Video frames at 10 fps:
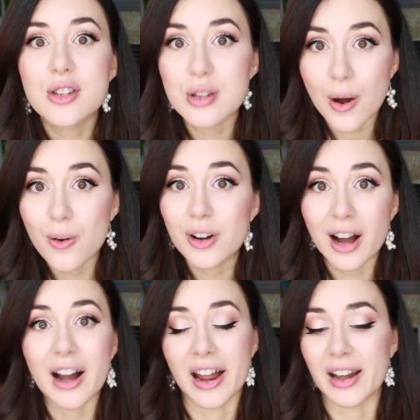so
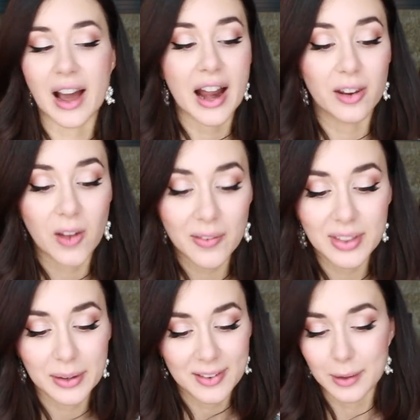good. I love
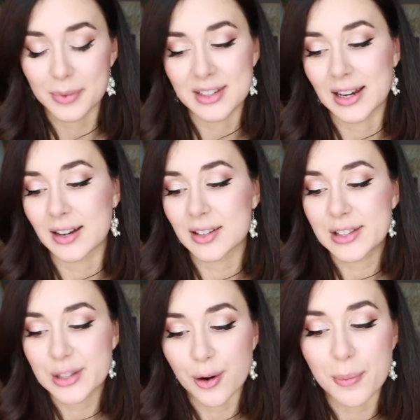this lipstick
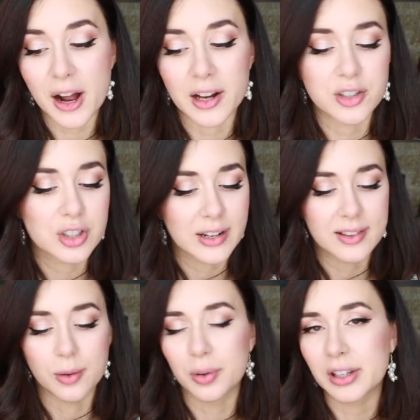so much. It's
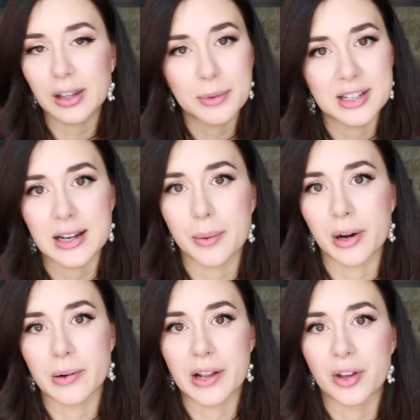the only lipstick I
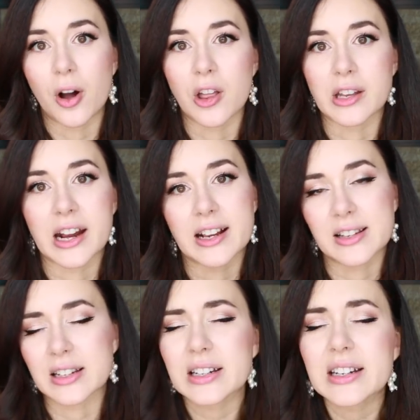wear around the holidays.
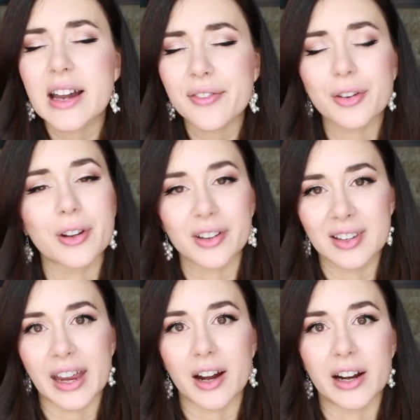It never looks
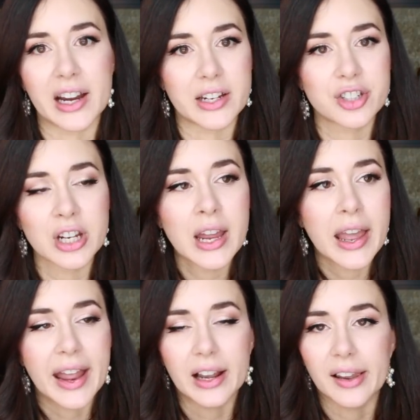garish.
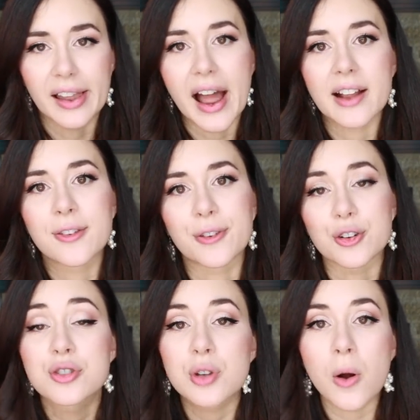It lasts for
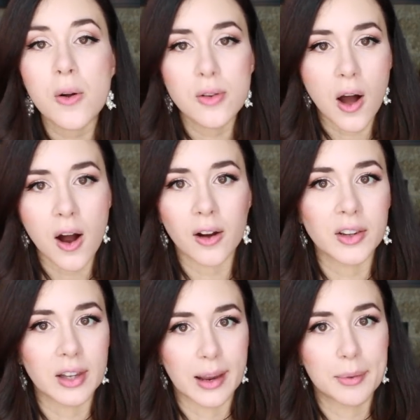so long
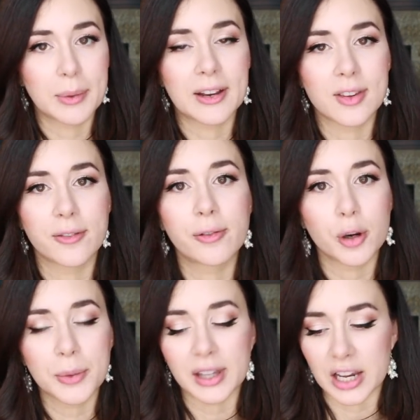on the lips because the
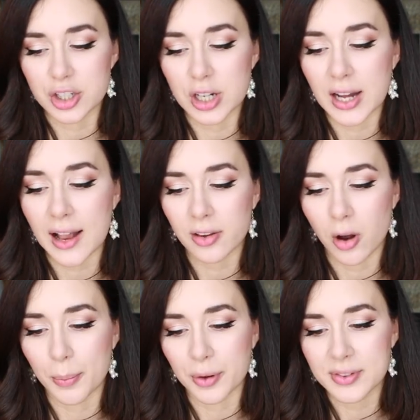formulation has
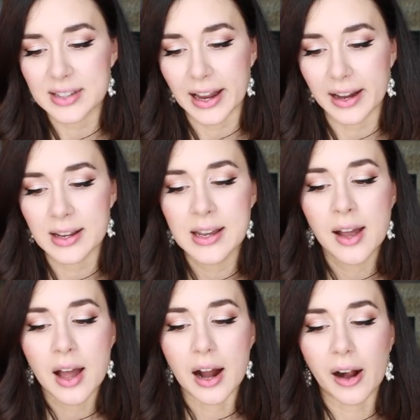almost like
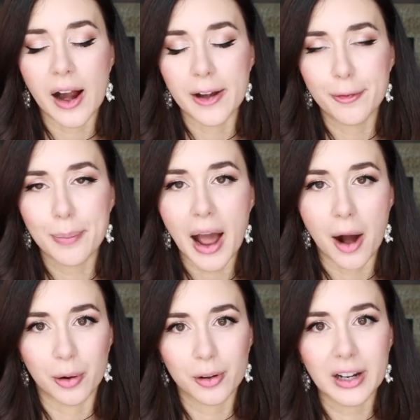a kind of
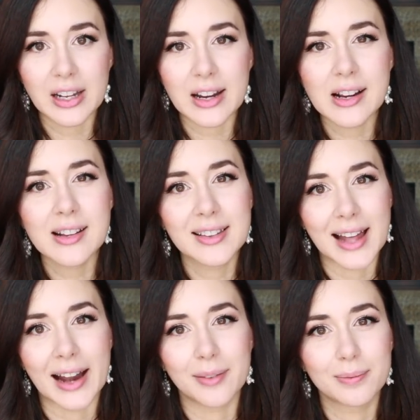powderiness
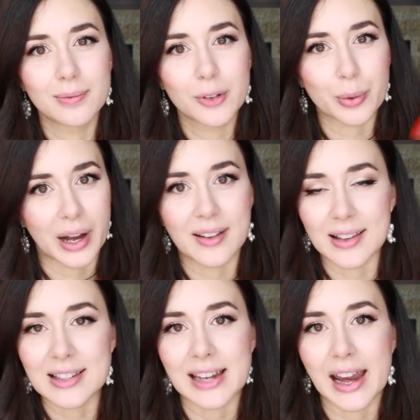that creates a
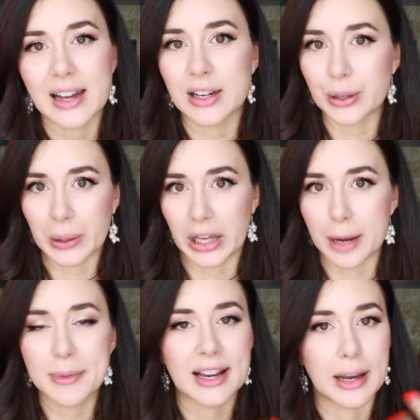stain in your
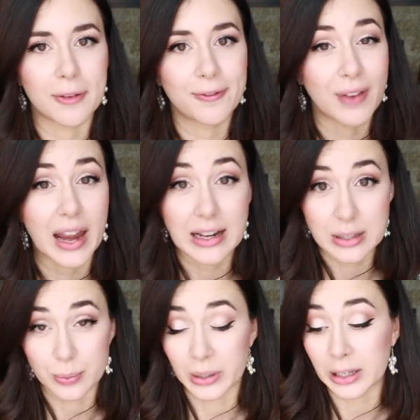lips and it
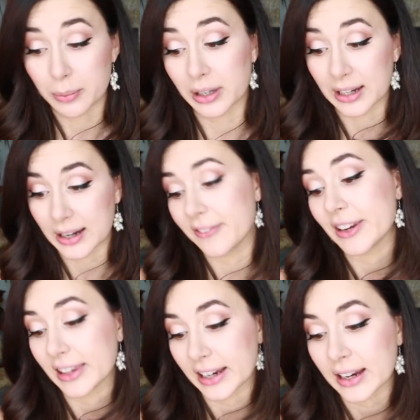fades really, really
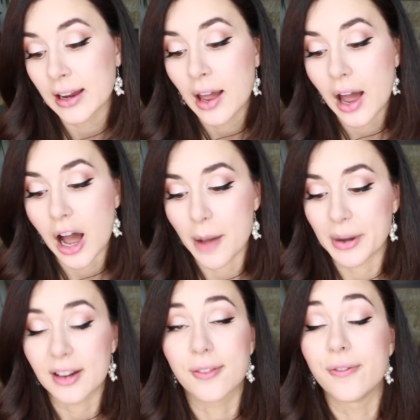evenly. Um,
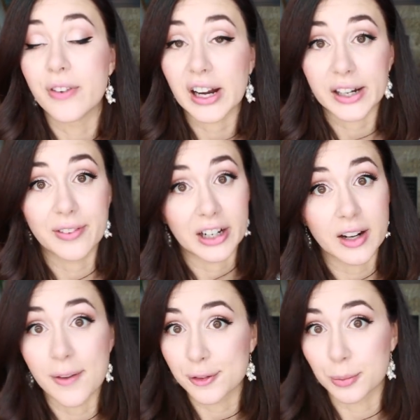it's very, very
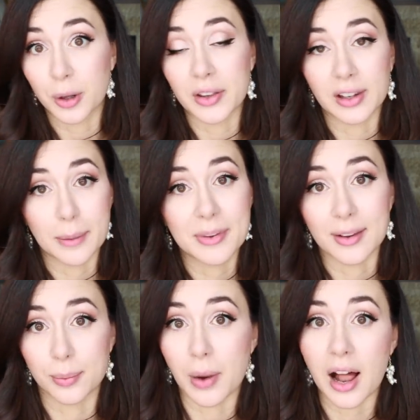comfortable on the lips
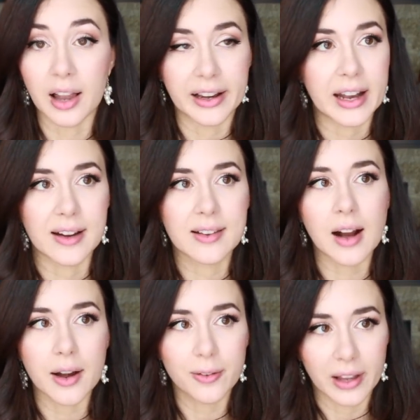as well. Again, it's
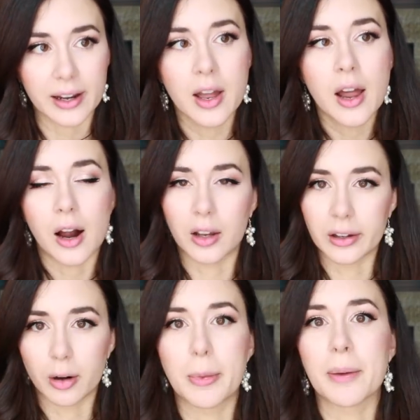kind of like a
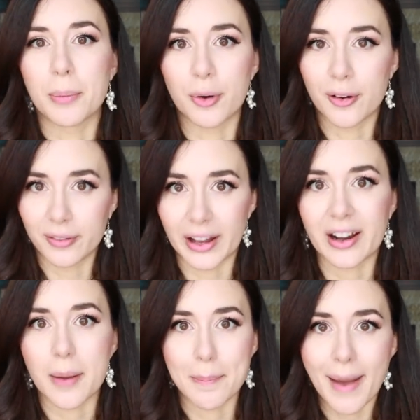little bit more of like
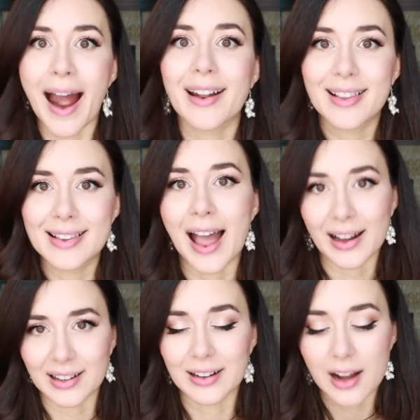a matte
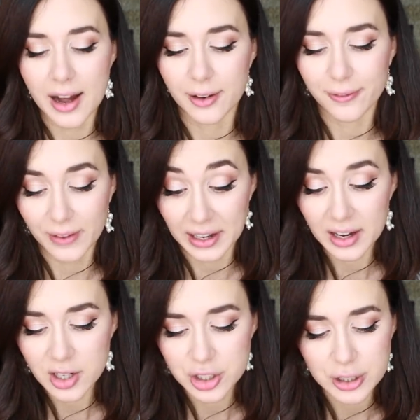satin kind of
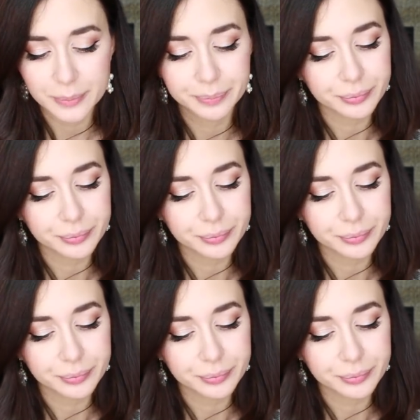finish.